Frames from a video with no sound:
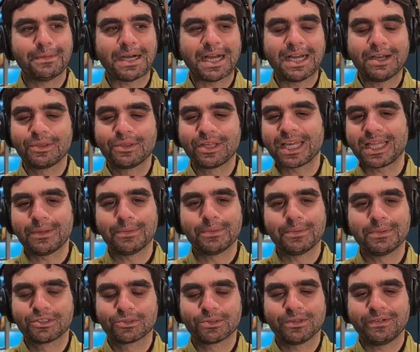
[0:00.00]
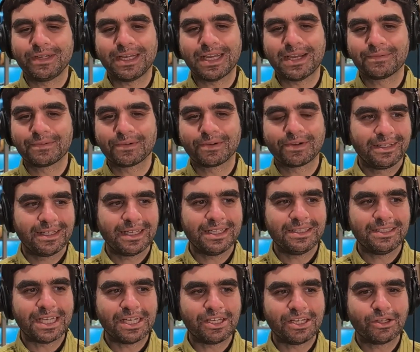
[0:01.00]
I don't think anyone was really ever in
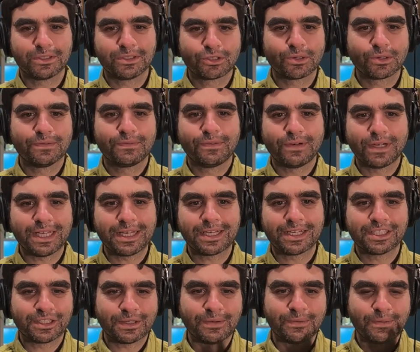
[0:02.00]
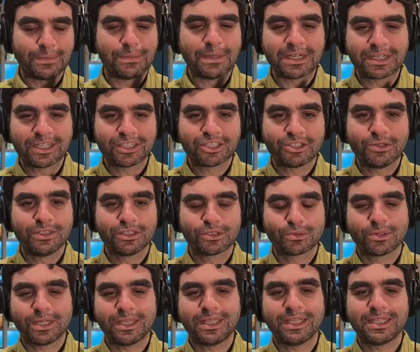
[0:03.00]
danger. It's sort of funny because a bunch of students
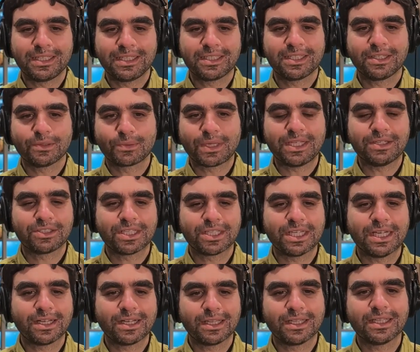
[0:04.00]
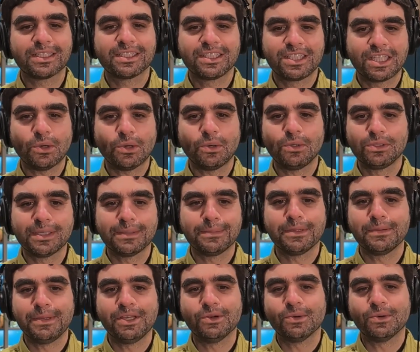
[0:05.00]
were in. This is a radio station. This is the old
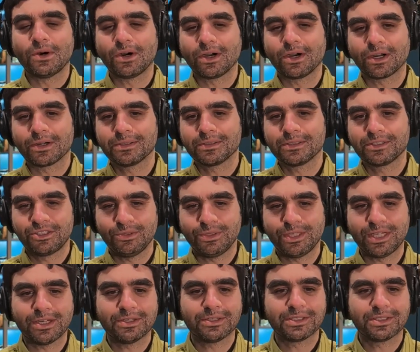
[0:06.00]
WBUR studios.